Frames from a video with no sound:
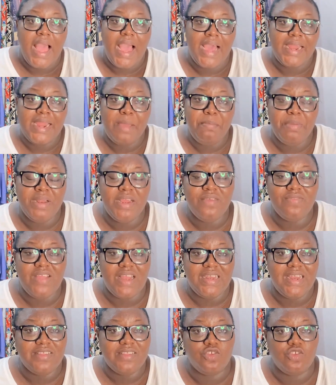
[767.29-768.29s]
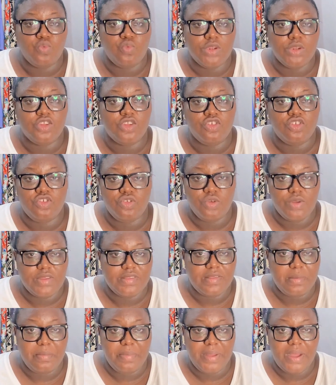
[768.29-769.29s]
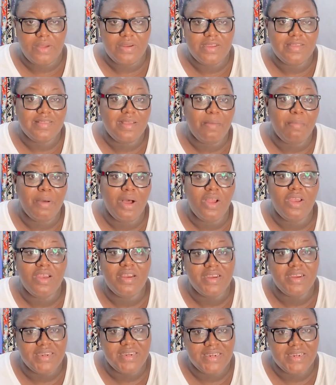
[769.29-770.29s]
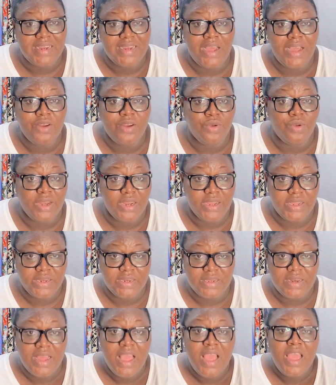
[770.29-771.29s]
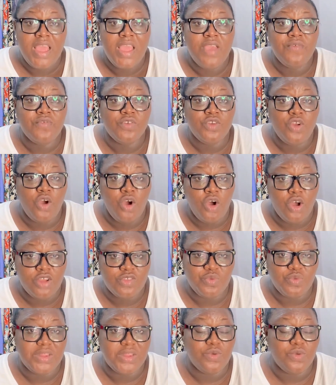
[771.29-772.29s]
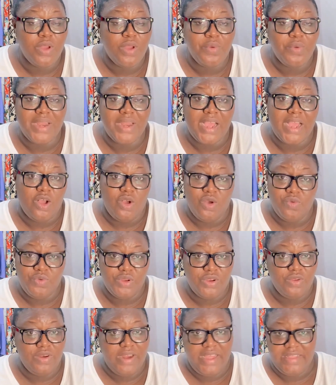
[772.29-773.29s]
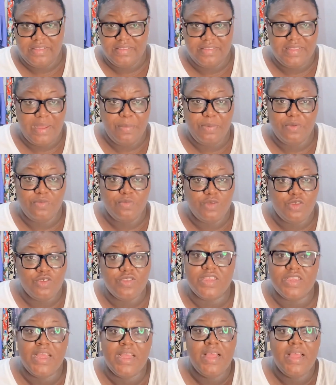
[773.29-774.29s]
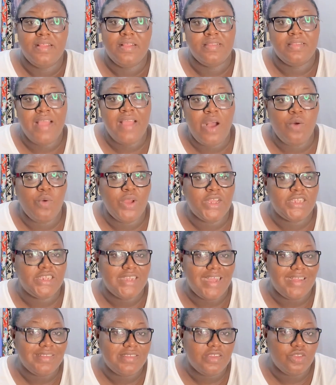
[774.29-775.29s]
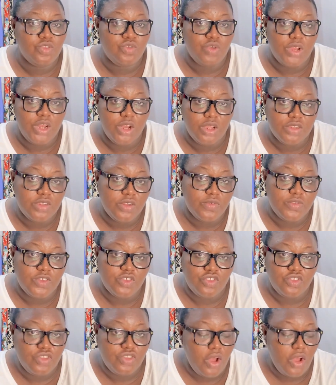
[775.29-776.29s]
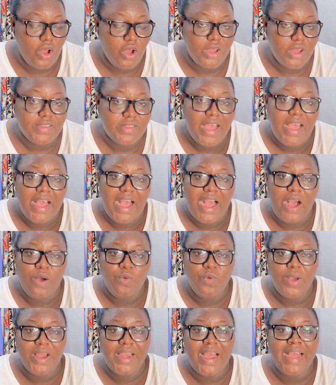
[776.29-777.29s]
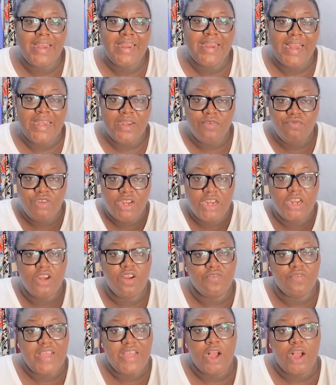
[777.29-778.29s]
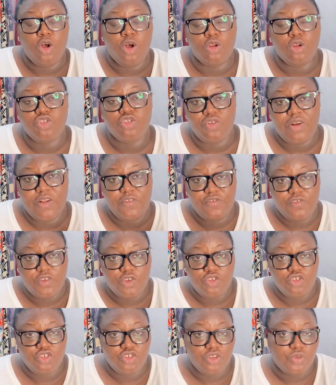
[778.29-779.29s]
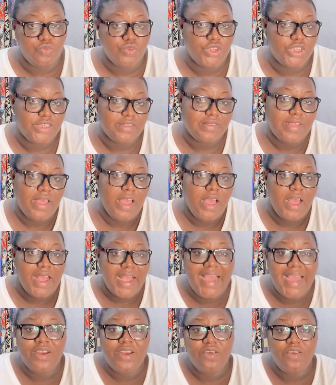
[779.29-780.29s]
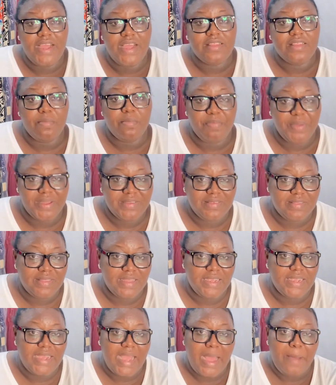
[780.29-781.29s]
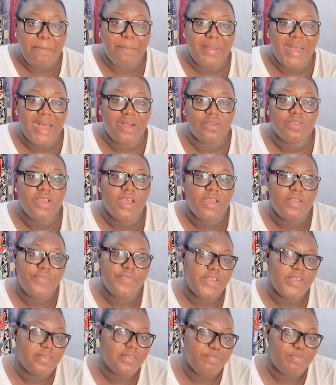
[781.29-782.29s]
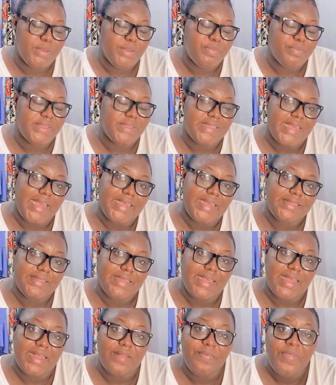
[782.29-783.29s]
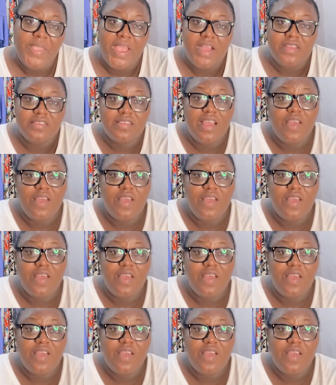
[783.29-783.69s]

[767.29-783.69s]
And I believe that that is what the show is about. It's about learning and unlearning. Even us, with the way we're like, oh, we don't like this type of music, now we're chanting to a lot of the songs. And well, and I really love that cultural fusion, which is kind of like the best thing about this Bbtitan. So